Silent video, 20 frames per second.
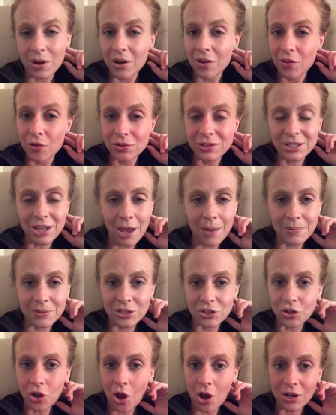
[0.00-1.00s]
one of those types
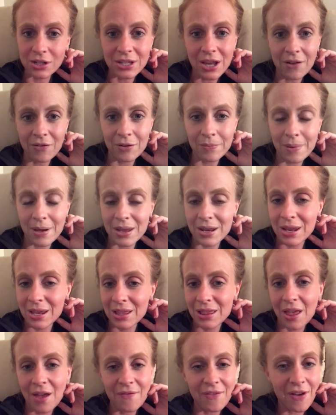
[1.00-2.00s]
to talk to everybody
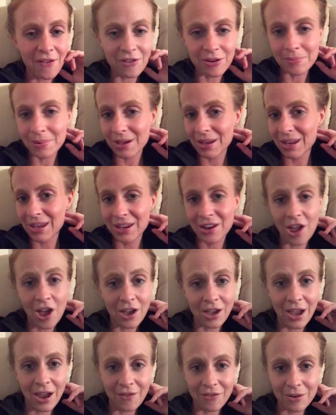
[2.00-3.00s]
and love everybody and
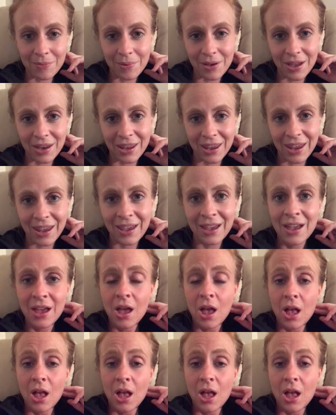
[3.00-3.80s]
hug everybody.